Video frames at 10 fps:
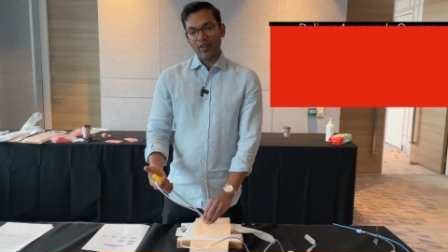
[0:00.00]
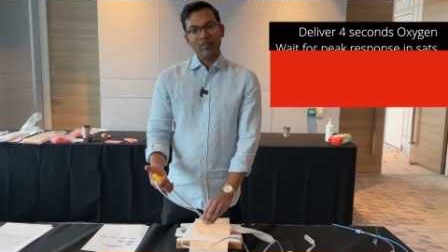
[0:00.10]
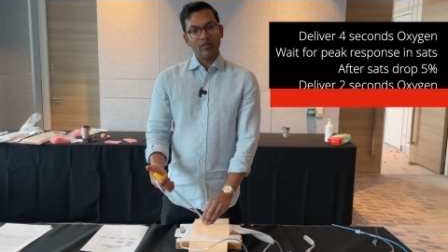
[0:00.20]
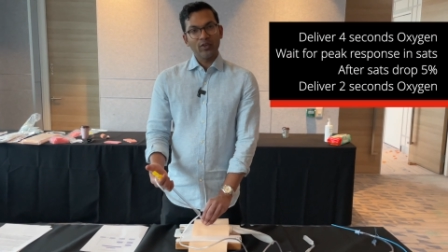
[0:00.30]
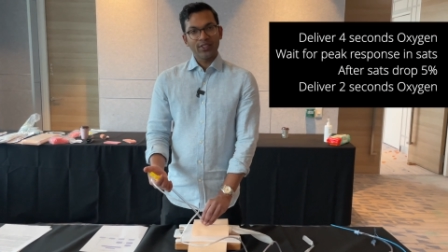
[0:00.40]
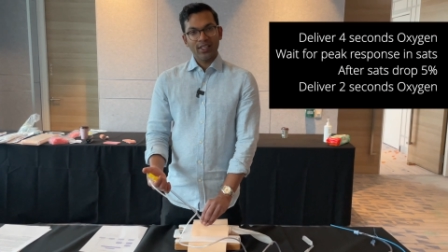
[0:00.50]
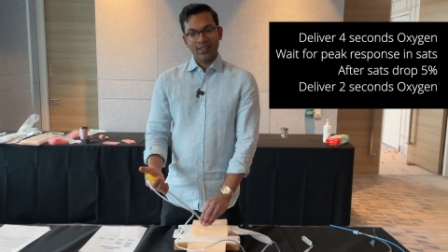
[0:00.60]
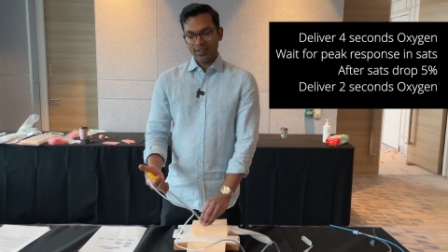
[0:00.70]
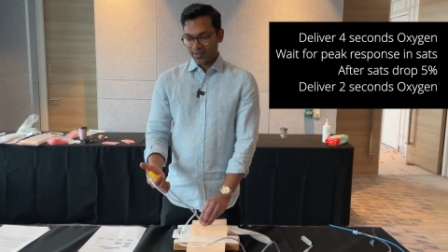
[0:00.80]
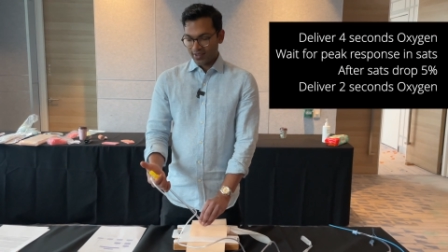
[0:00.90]
for four
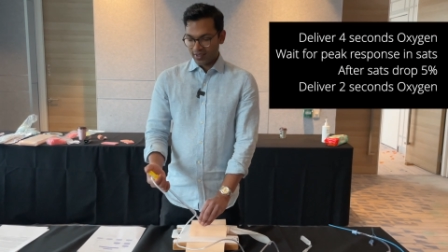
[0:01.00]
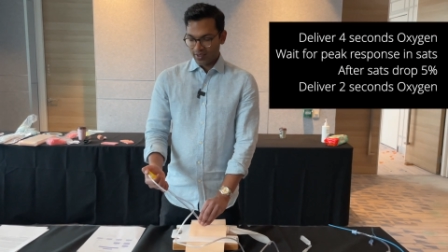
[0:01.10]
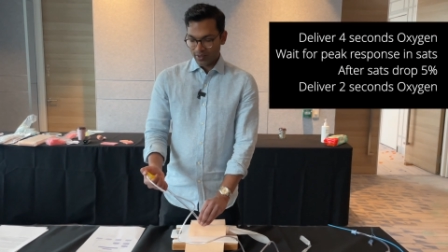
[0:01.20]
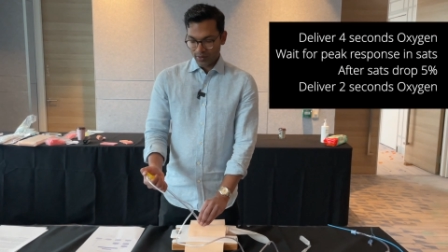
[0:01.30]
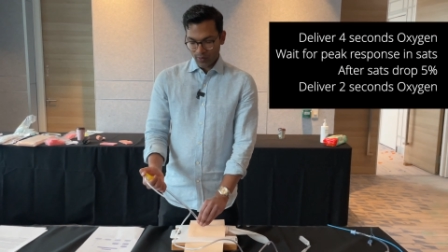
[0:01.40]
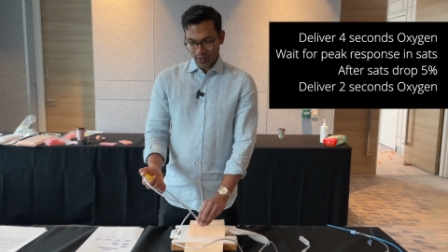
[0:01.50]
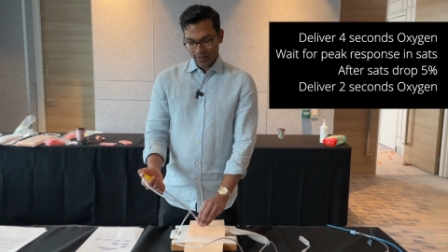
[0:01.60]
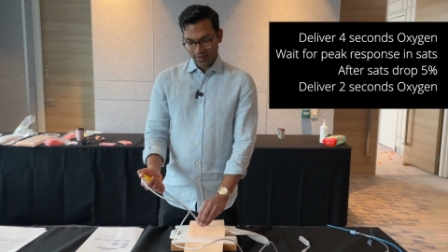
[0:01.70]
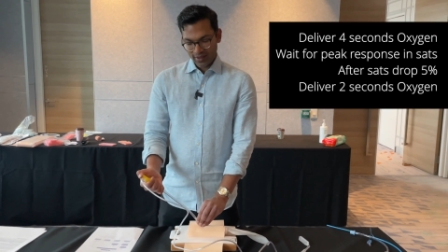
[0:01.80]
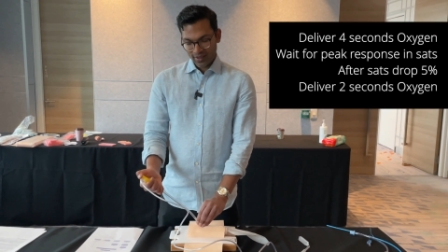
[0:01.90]
seconds, one,
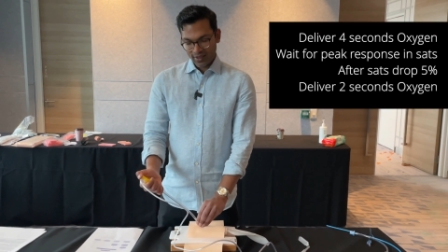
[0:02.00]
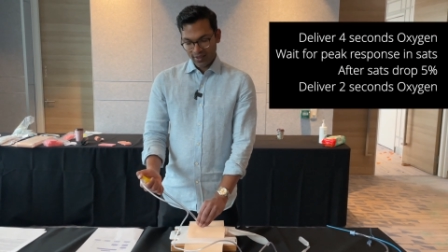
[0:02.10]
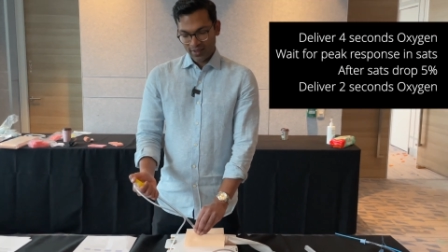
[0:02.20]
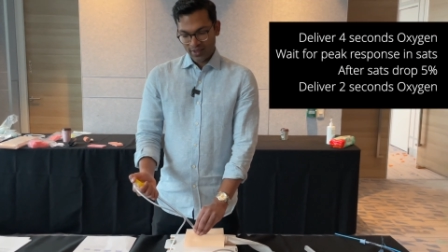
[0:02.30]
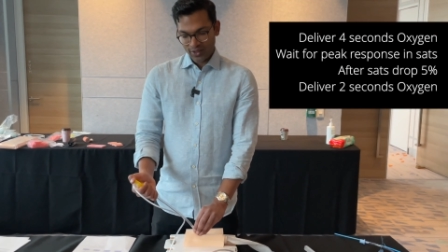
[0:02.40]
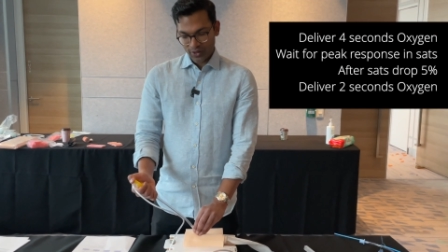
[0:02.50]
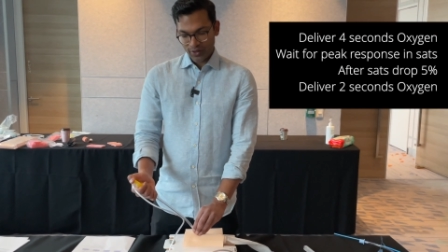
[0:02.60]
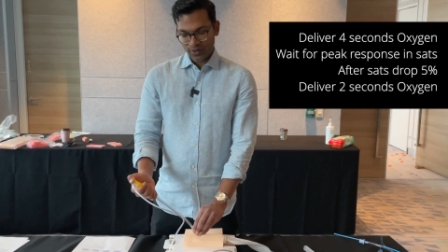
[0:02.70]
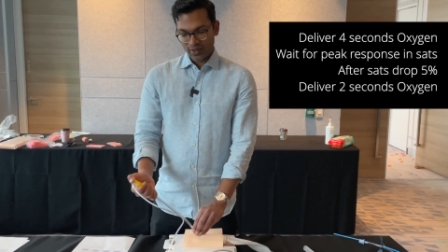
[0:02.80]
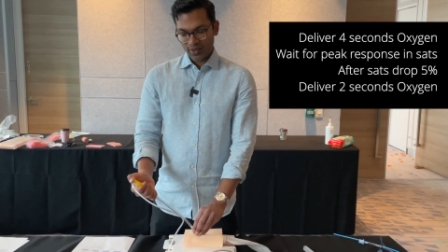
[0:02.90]

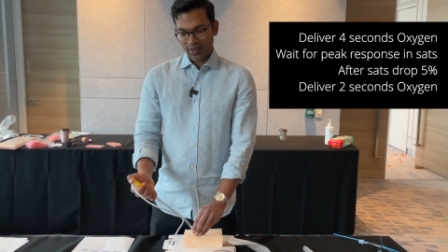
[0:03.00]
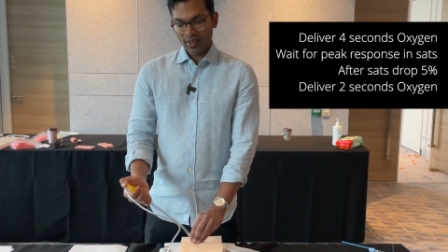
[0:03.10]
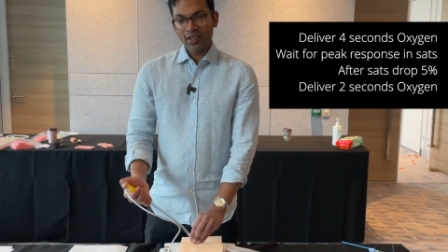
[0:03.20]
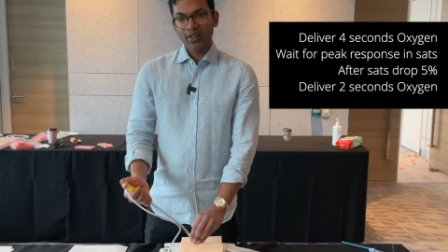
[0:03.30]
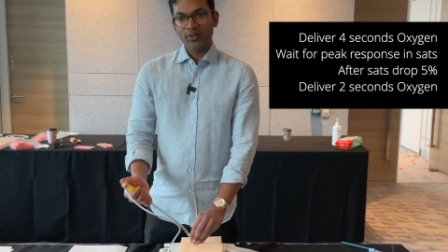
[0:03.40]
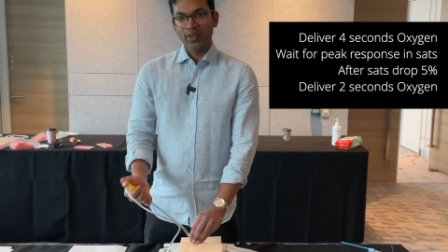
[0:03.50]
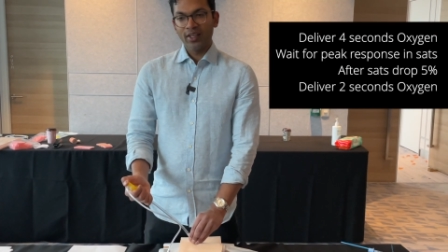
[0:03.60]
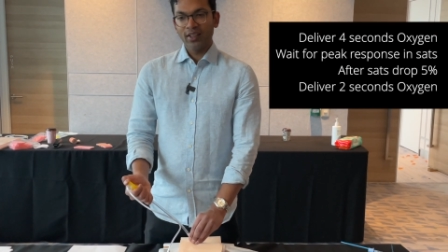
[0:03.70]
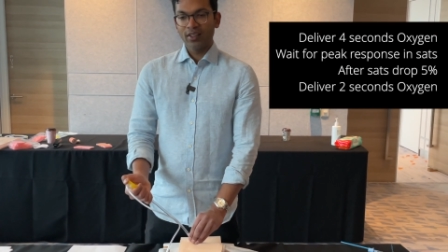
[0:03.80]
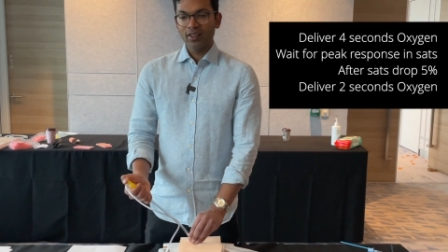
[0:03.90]
two,
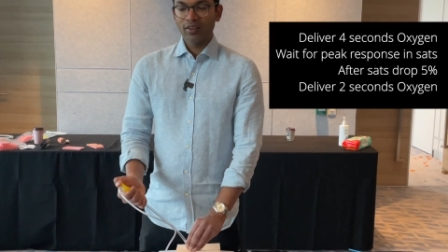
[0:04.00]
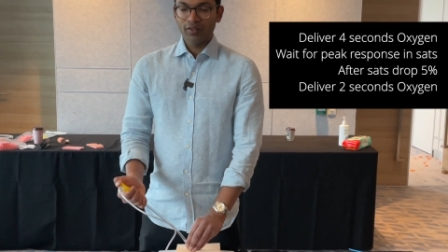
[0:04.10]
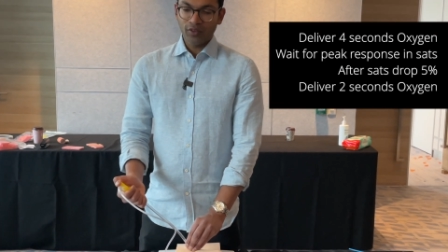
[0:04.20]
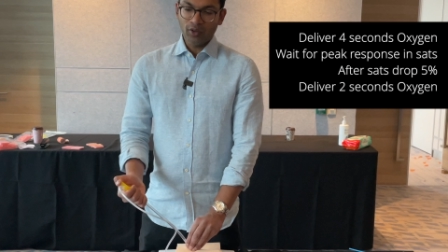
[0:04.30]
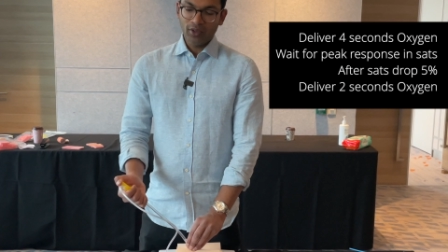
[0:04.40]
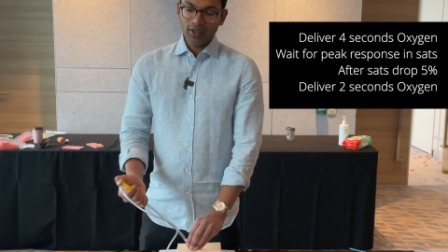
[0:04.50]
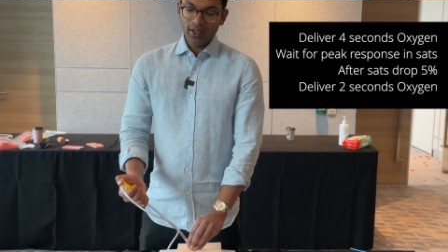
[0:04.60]
three, four.